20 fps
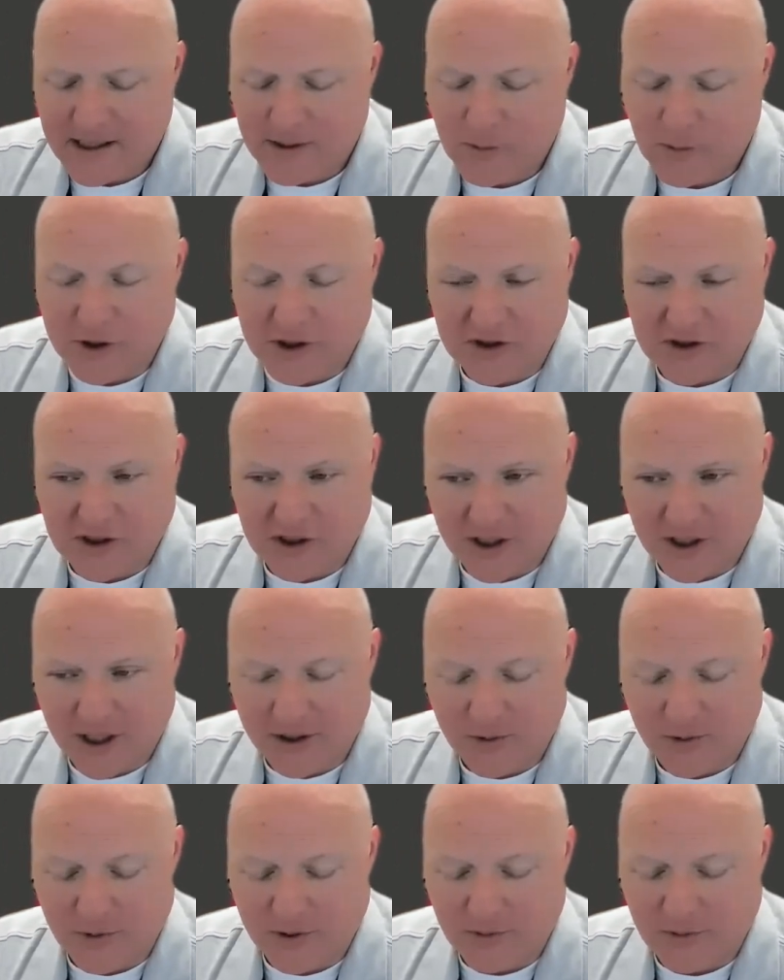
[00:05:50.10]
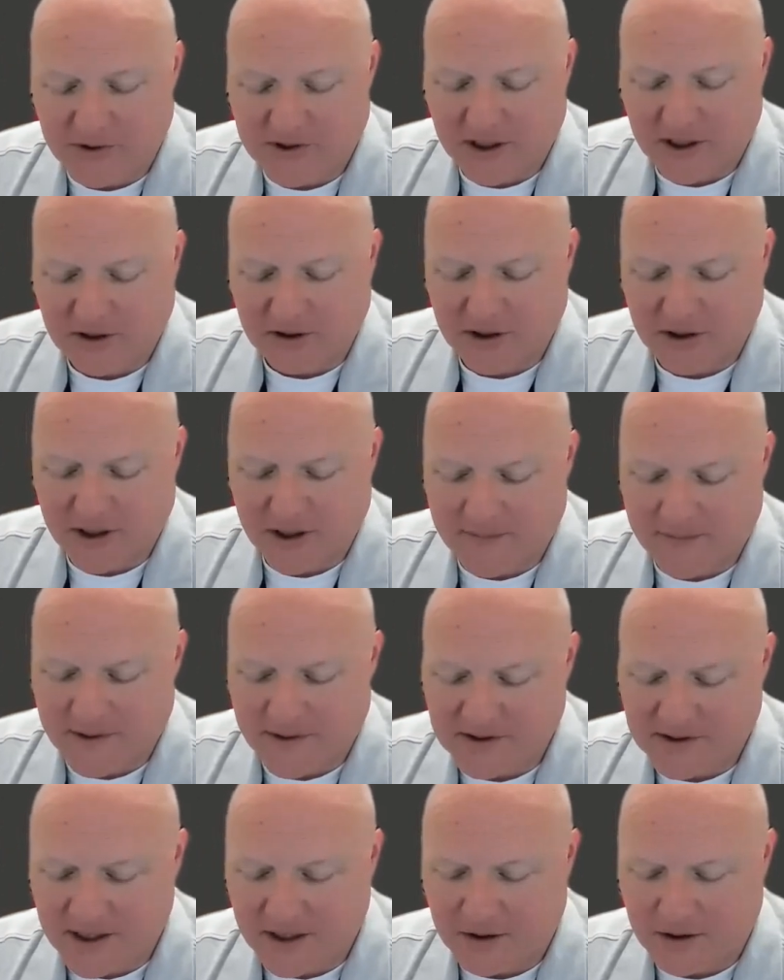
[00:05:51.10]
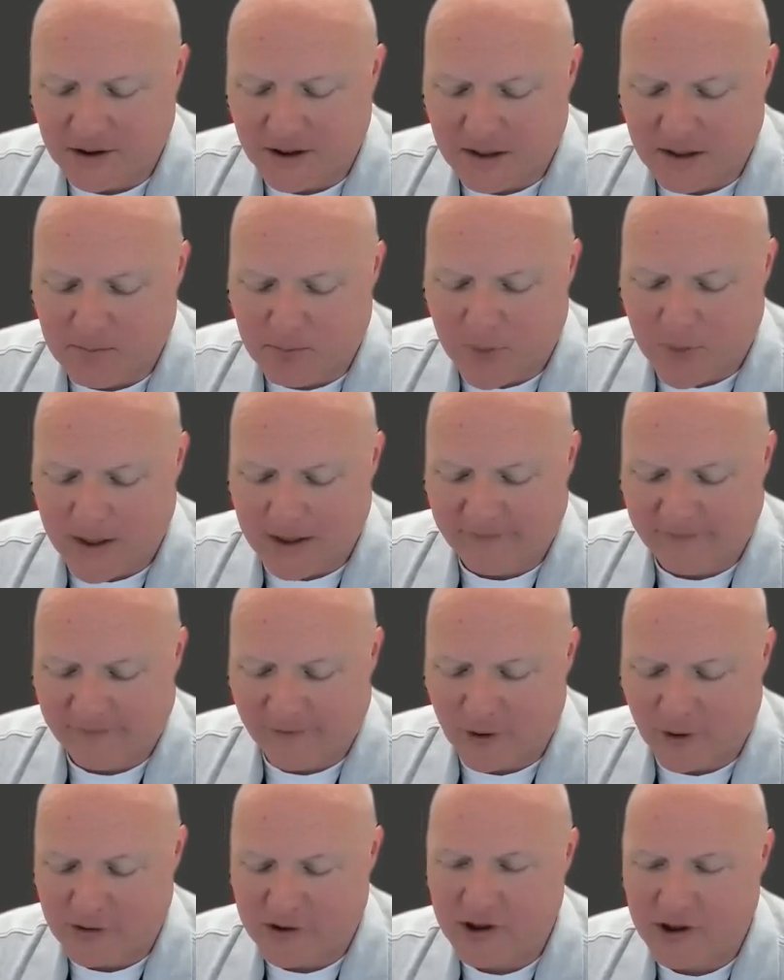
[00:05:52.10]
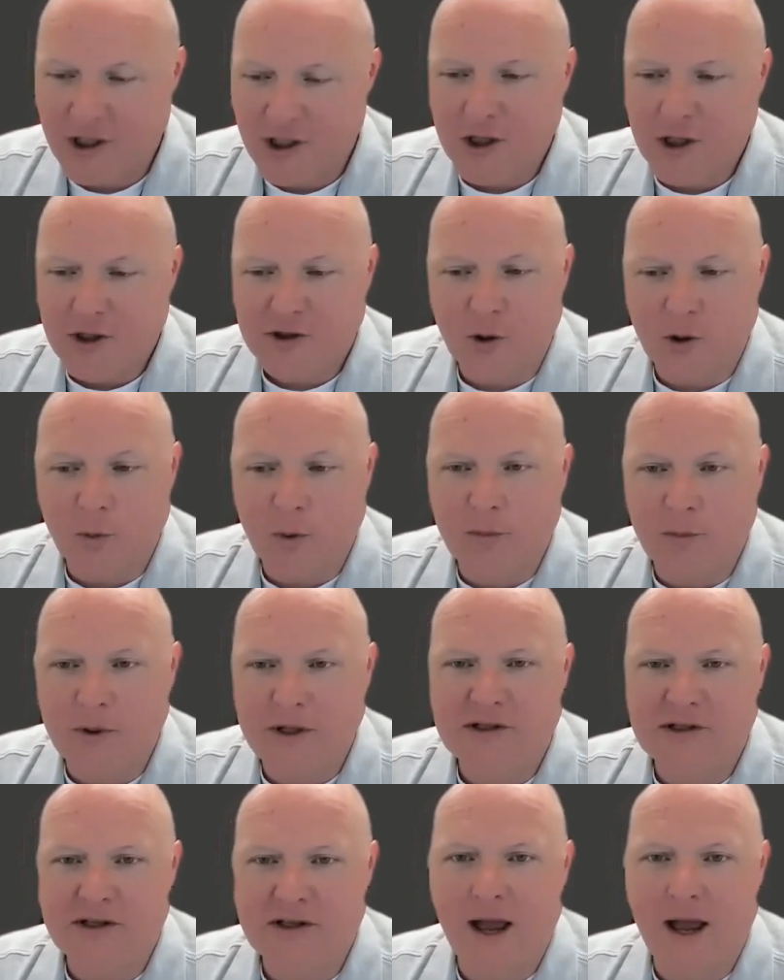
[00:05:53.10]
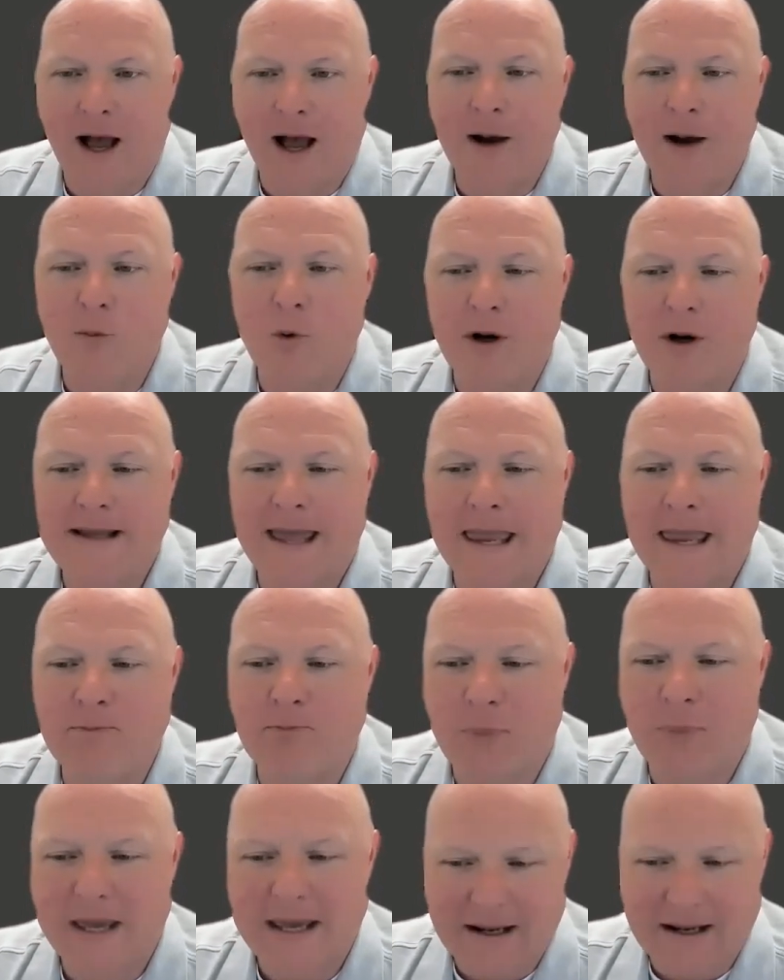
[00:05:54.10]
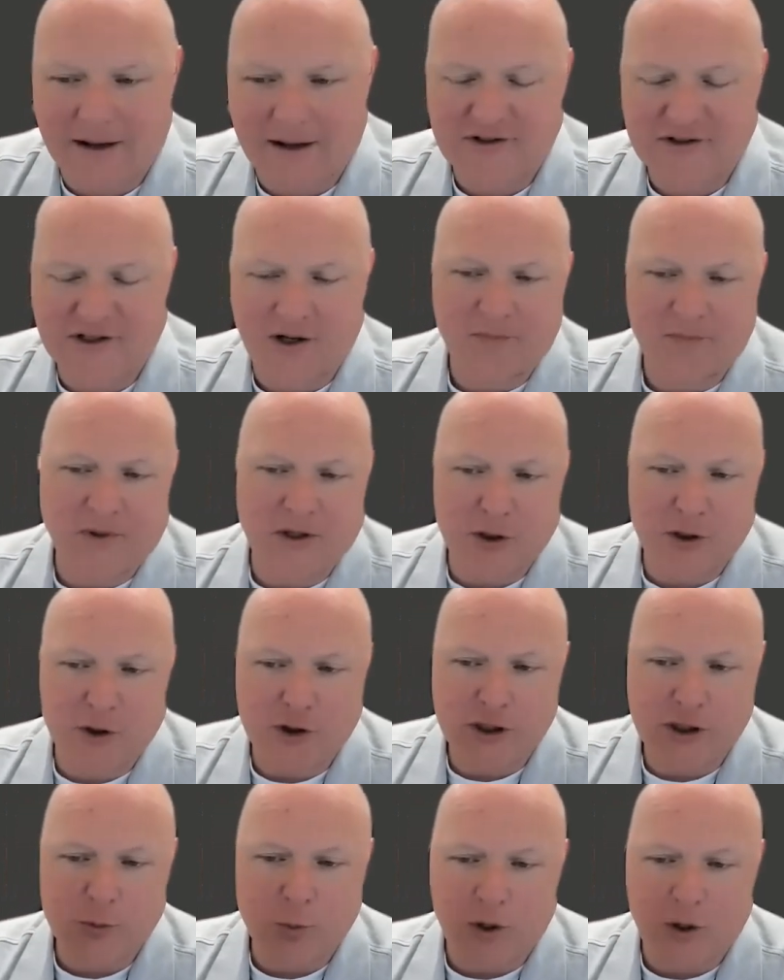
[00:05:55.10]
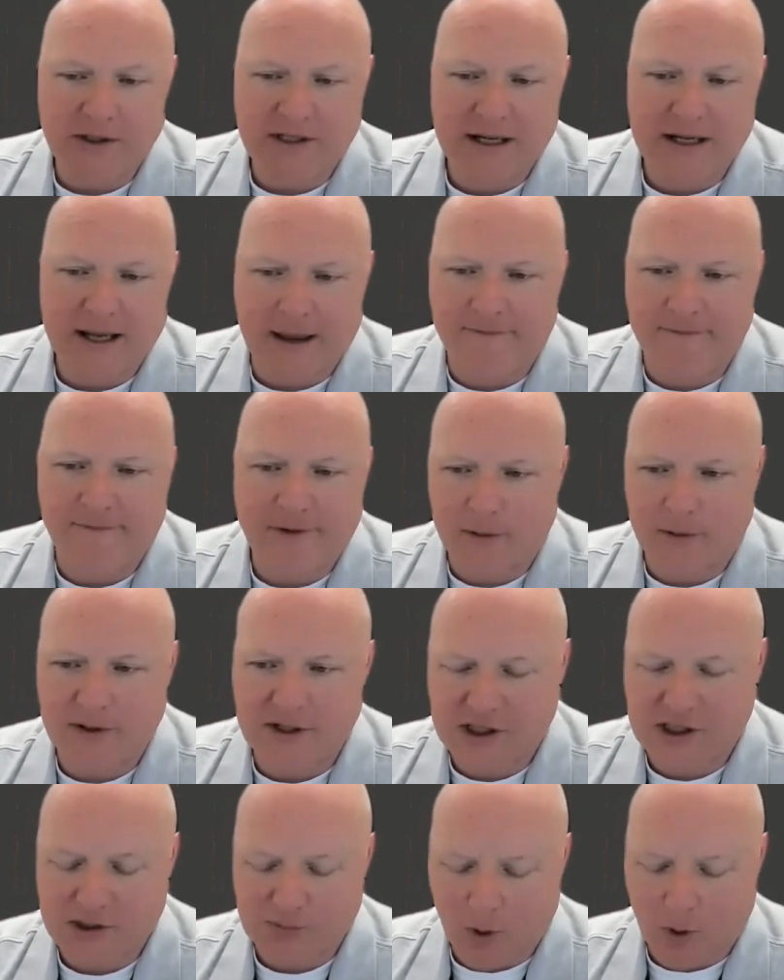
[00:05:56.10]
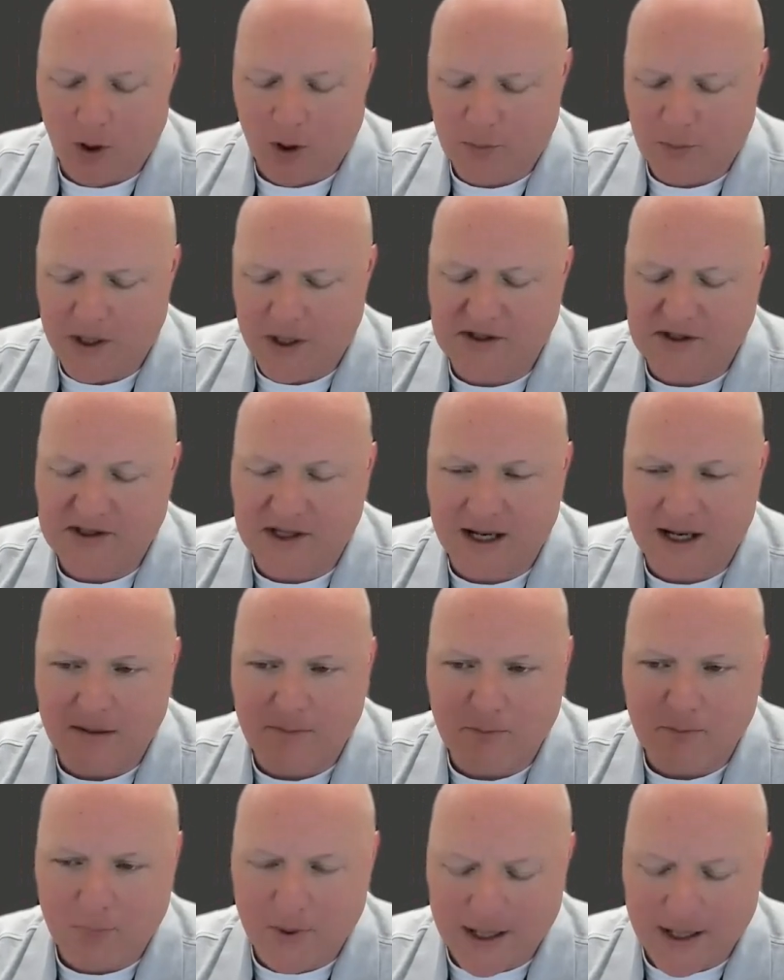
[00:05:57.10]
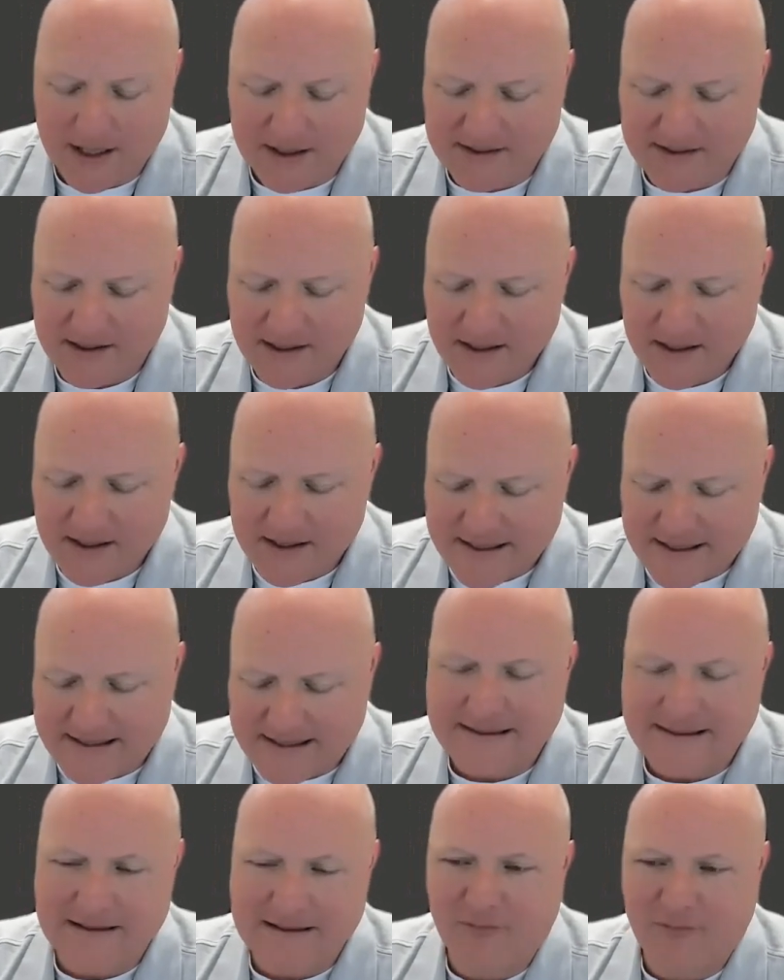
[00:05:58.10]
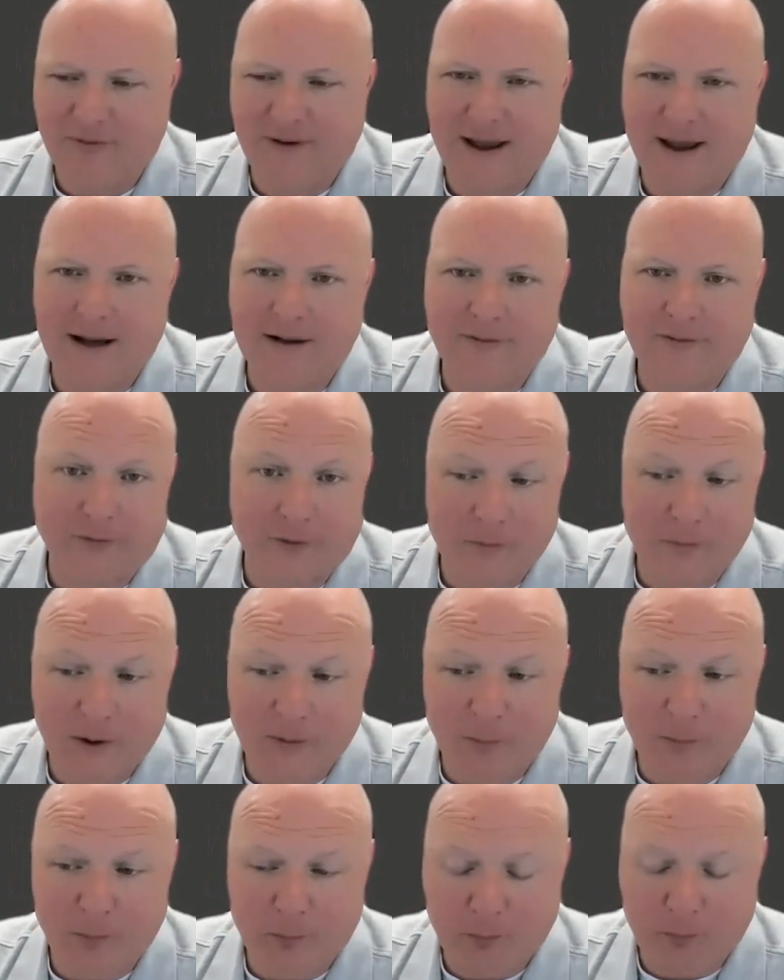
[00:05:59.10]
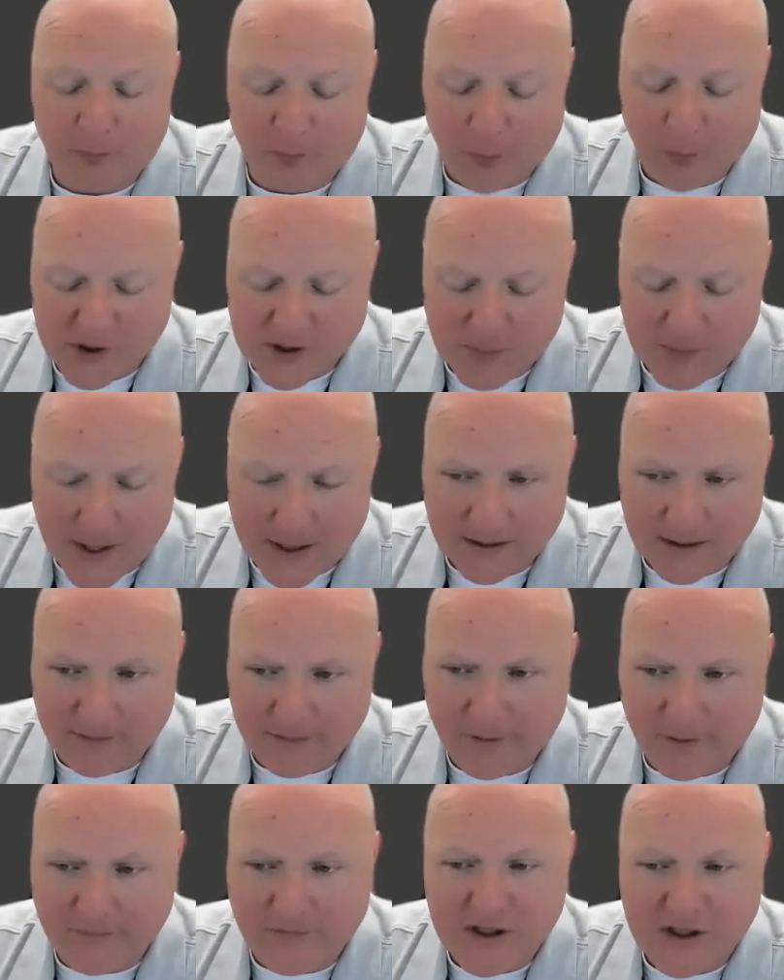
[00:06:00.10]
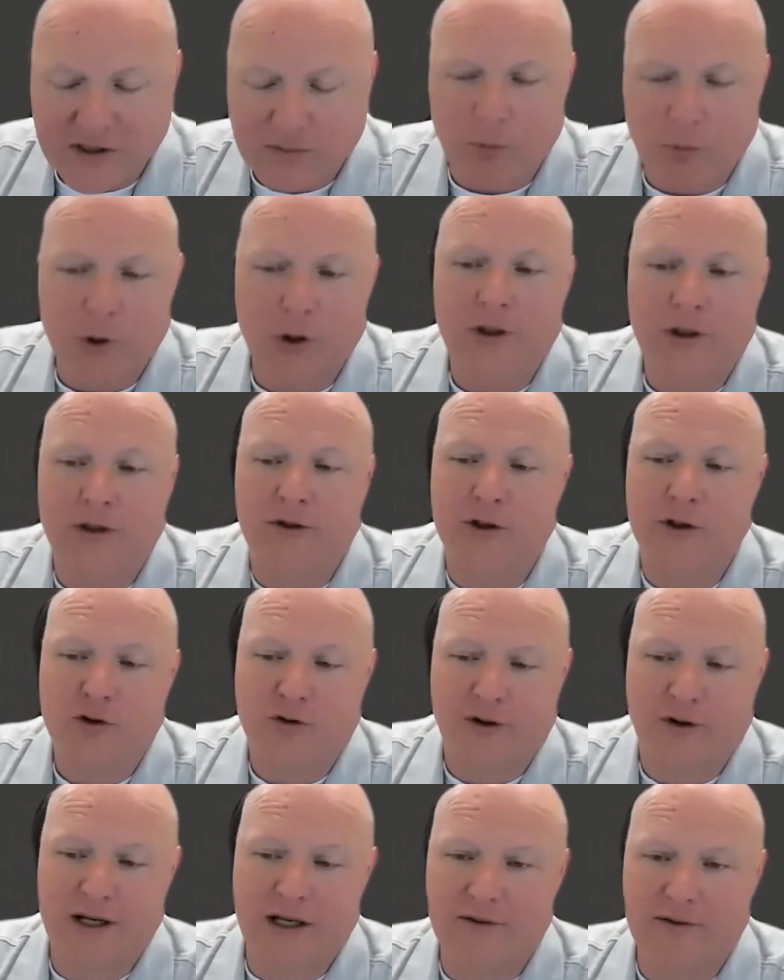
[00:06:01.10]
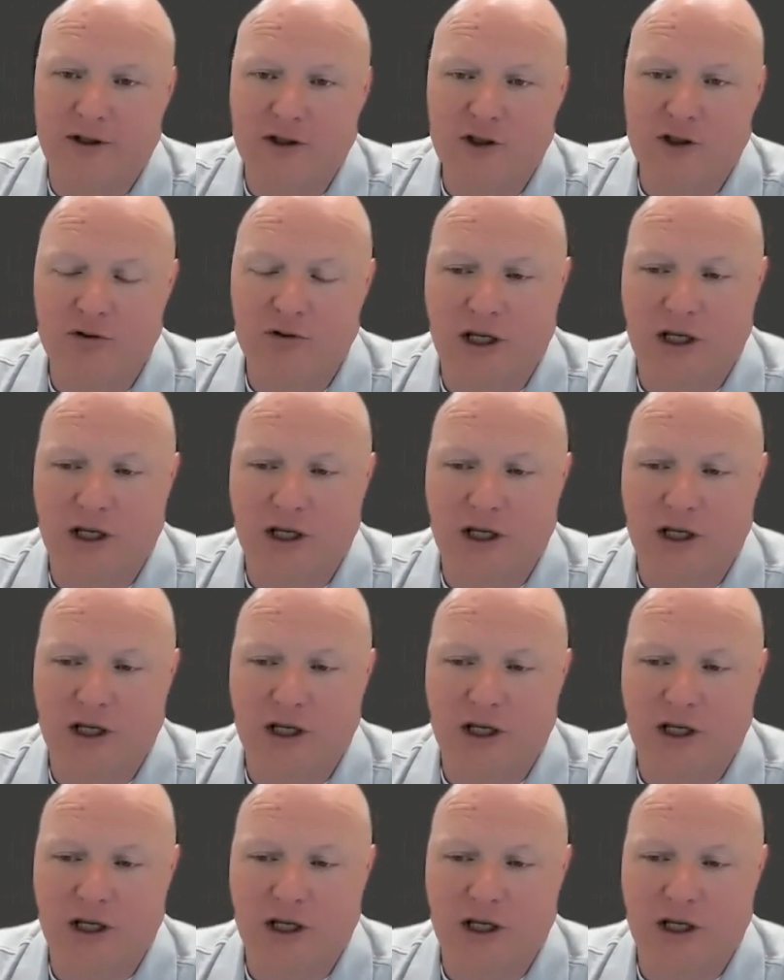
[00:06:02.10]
which is another one that we'll take a look at. But let's take a look at bit first. So when we say I want a bit of something, you're just wanting a very small piece. And a bit is, in fact, from the perspective of this book and the training that you